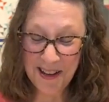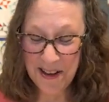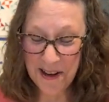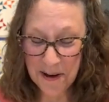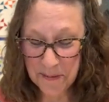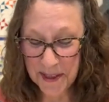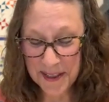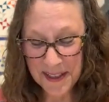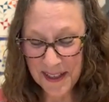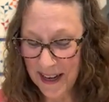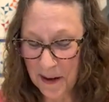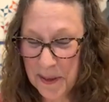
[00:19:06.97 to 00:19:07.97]
I
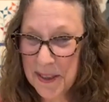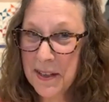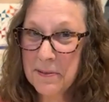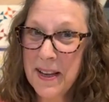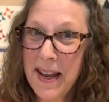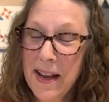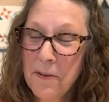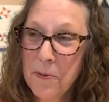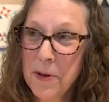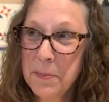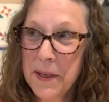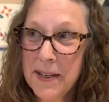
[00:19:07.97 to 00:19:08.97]
would love to have
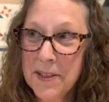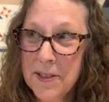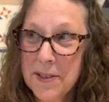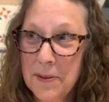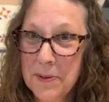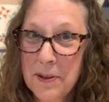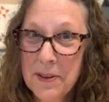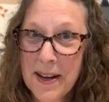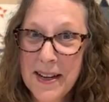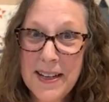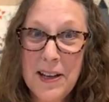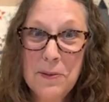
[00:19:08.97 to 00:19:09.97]
one, but I just don't know that I
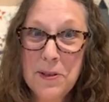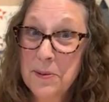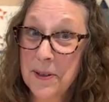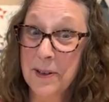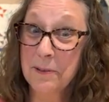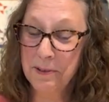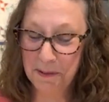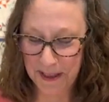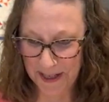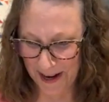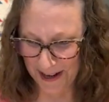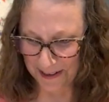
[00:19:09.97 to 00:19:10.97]
could go
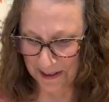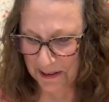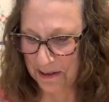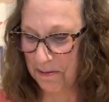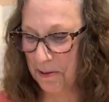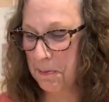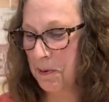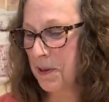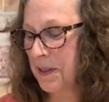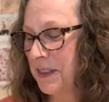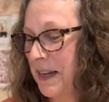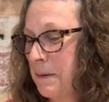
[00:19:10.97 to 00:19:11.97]
$250 for a
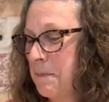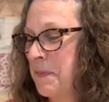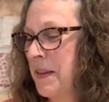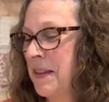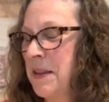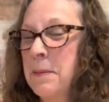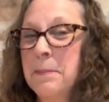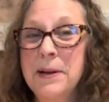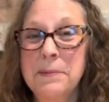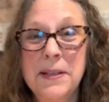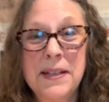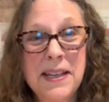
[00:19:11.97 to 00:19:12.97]
bird clamp. But
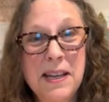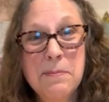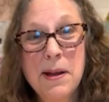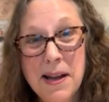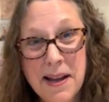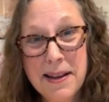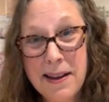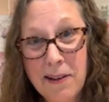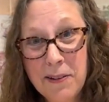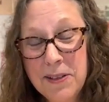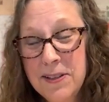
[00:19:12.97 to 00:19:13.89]
I'm going to keep my eye out.